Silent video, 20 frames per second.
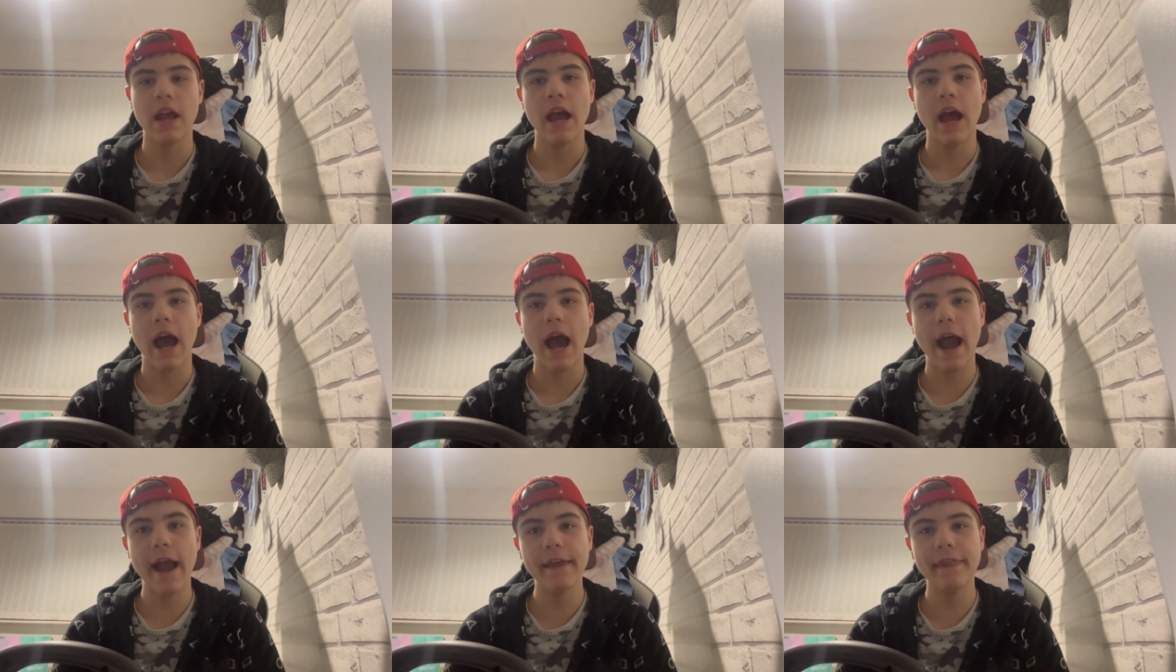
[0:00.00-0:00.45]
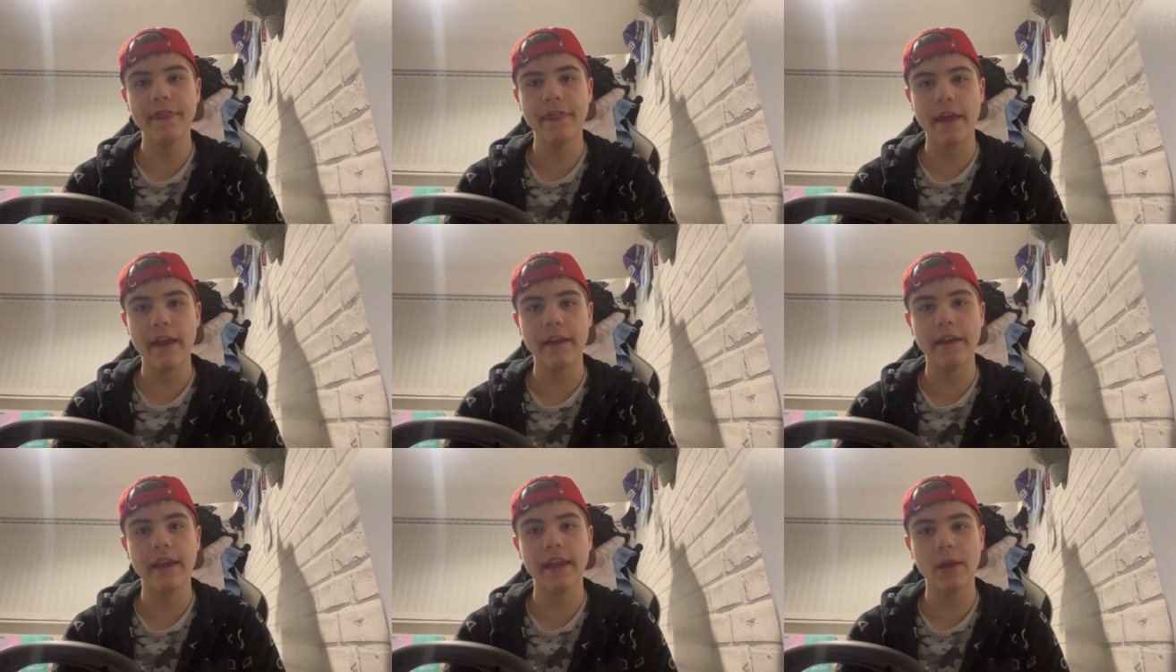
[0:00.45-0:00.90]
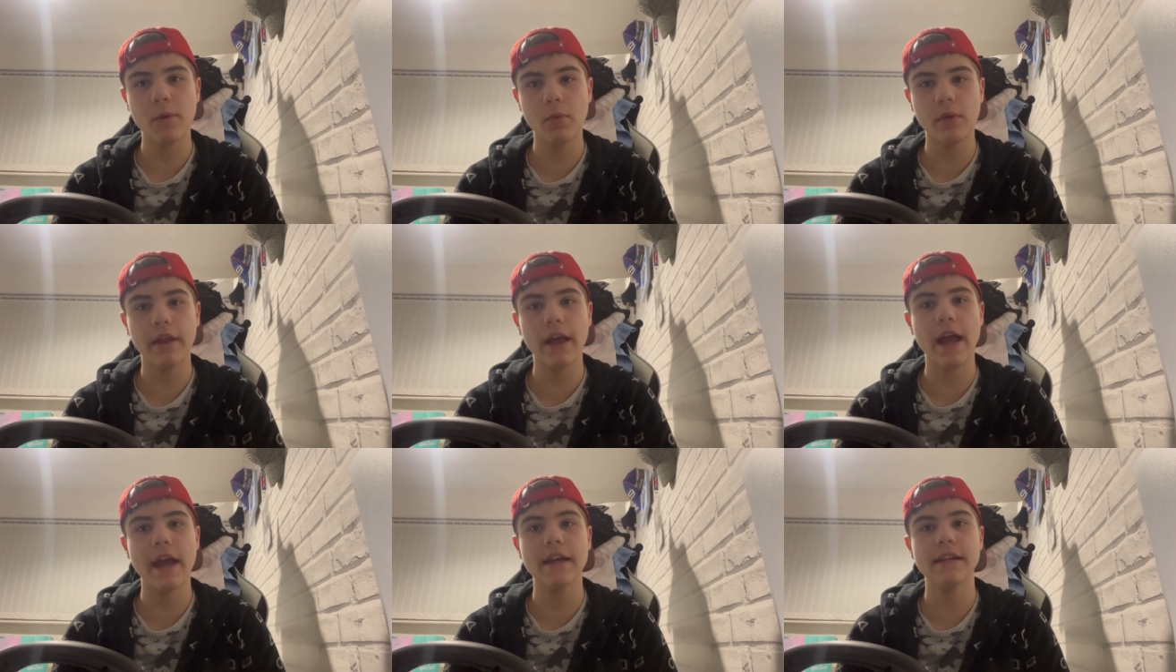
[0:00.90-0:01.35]
I think he will
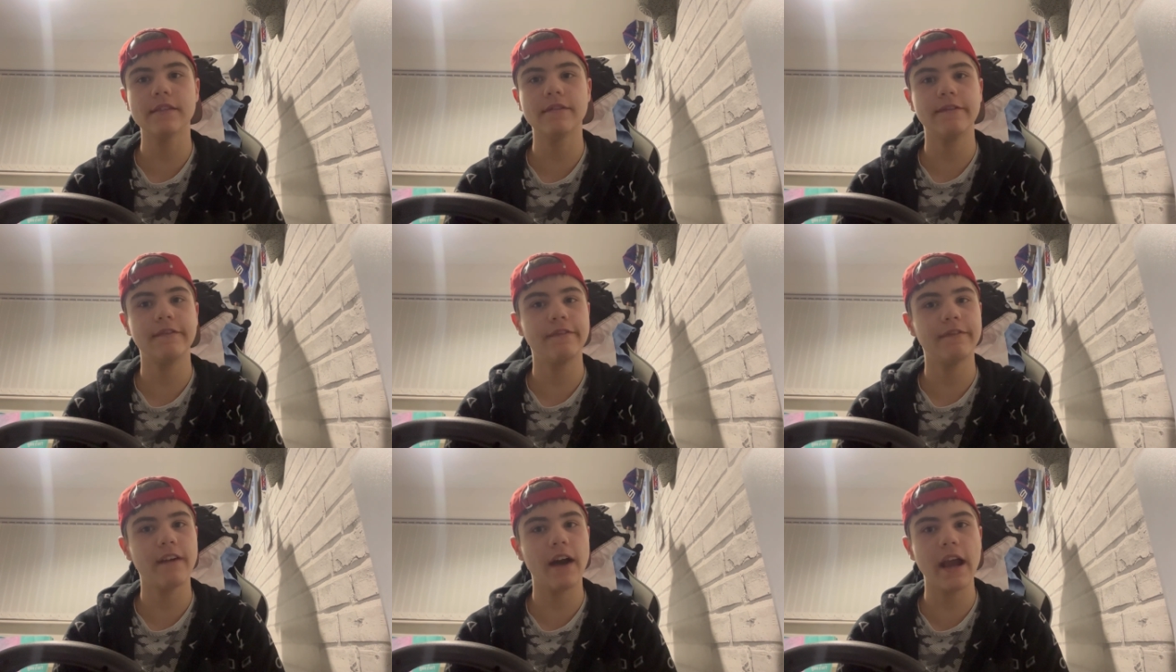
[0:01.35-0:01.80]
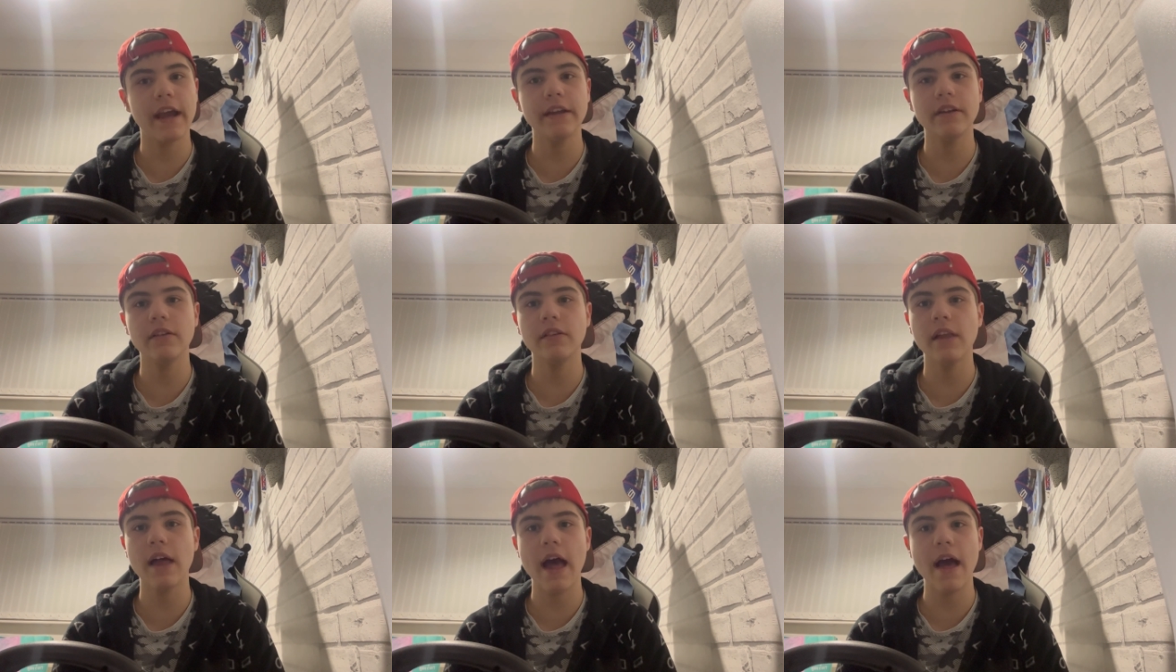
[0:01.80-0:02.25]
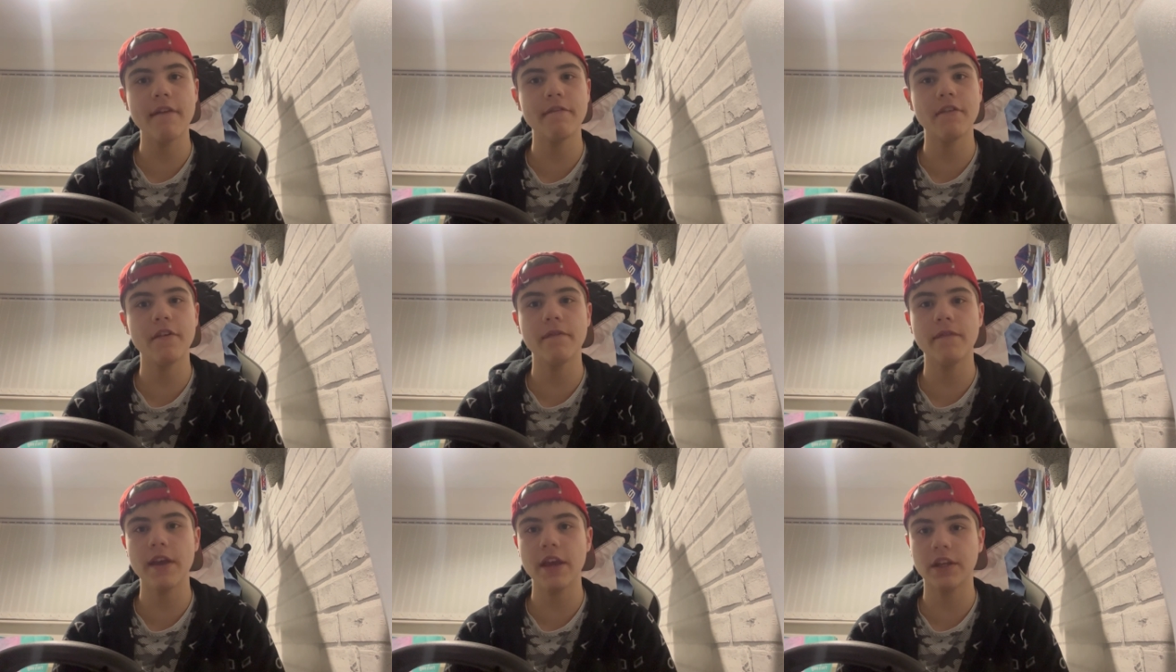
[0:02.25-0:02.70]
get his final
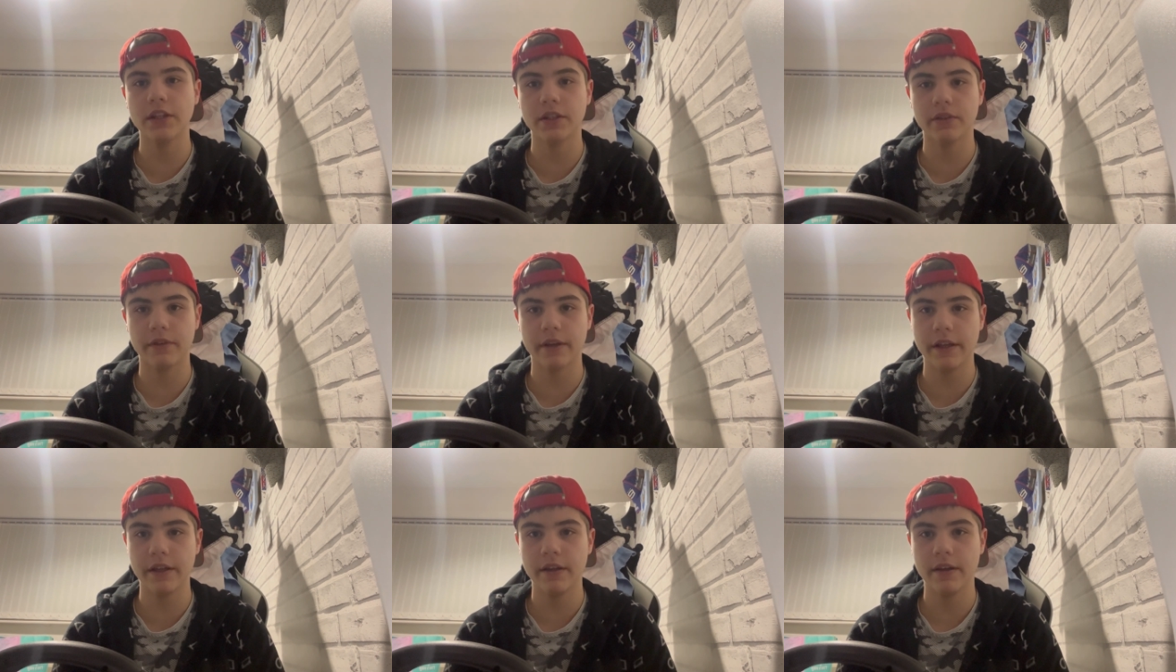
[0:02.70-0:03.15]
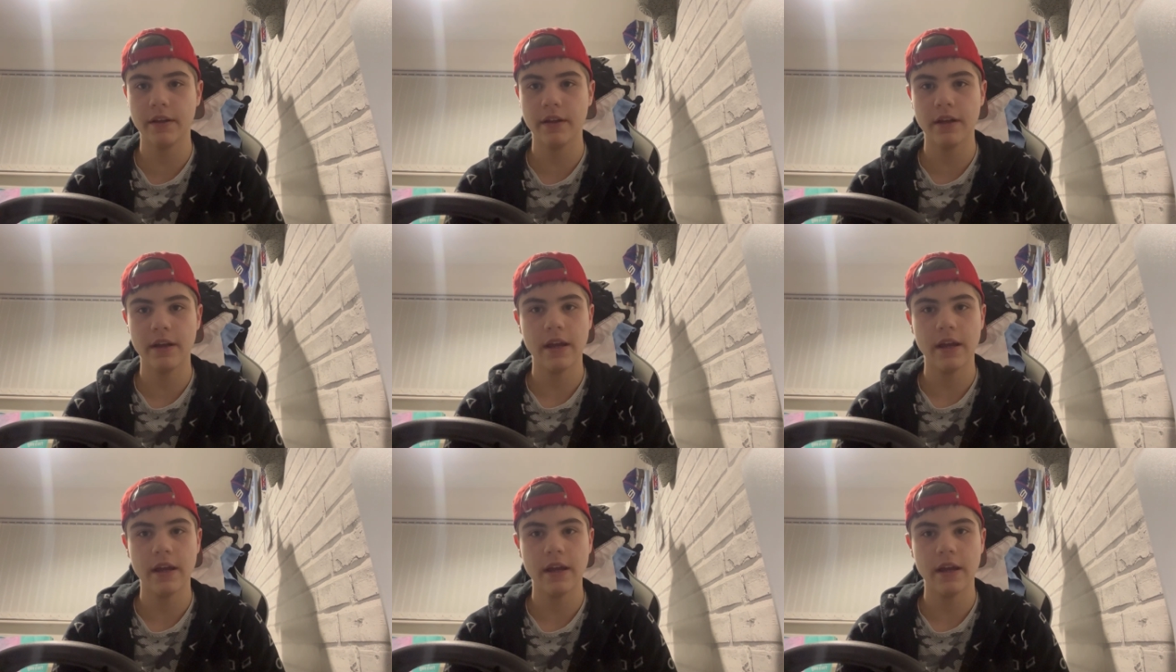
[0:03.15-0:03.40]
ever victory